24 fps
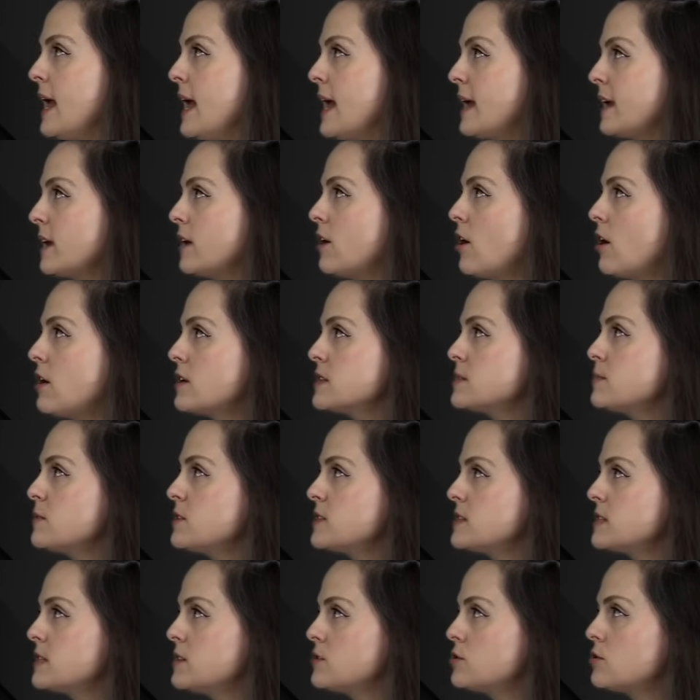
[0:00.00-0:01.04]
It can cause
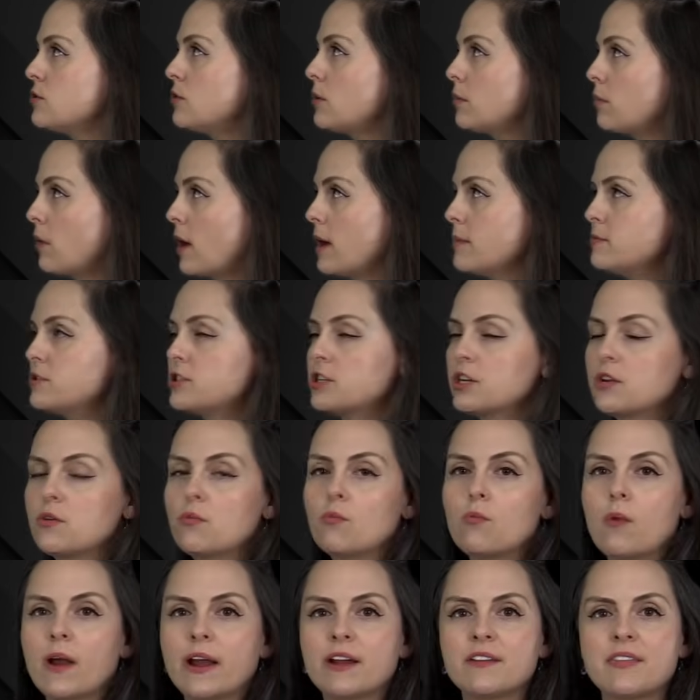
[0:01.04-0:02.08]
placental
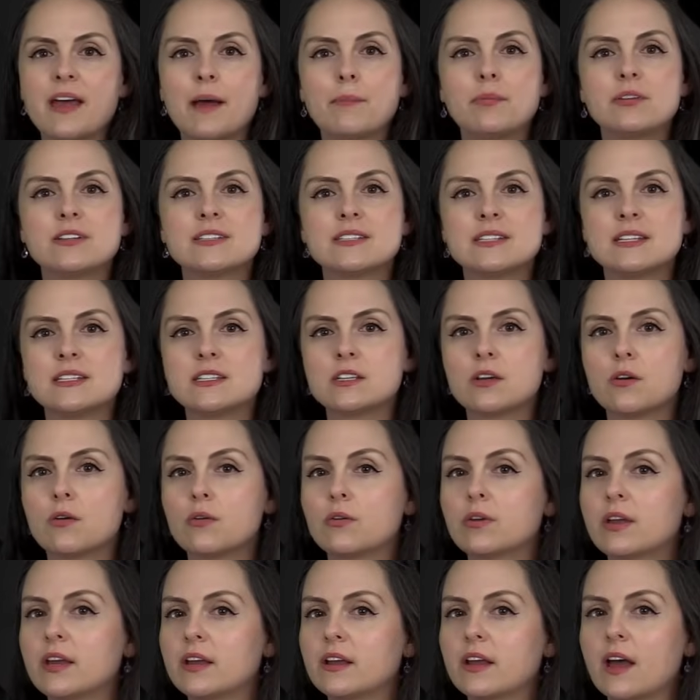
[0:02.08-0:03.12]
abruption, where that
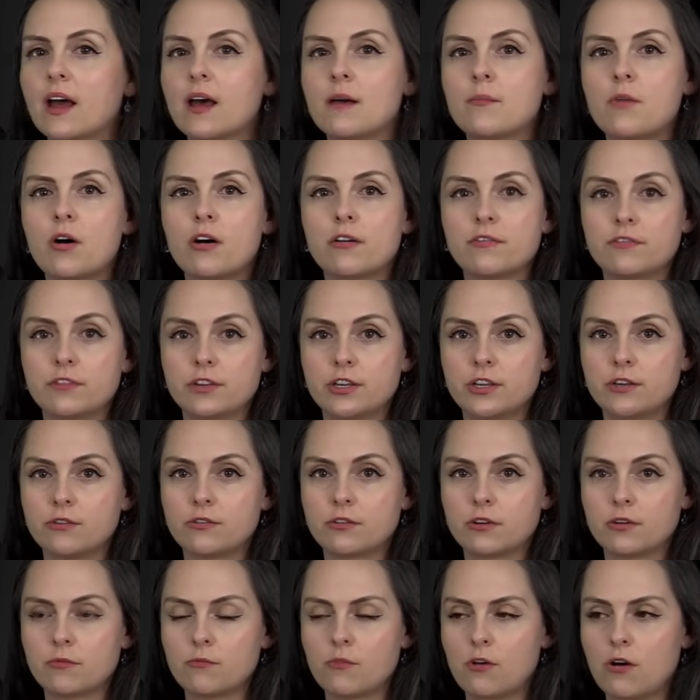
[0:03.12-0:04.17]
placenta can come off the
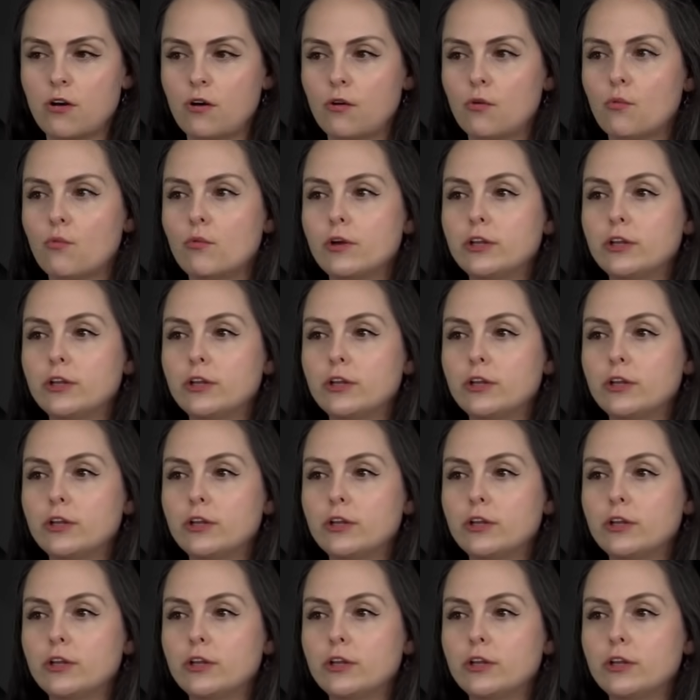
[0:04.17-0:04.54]
uterine wall.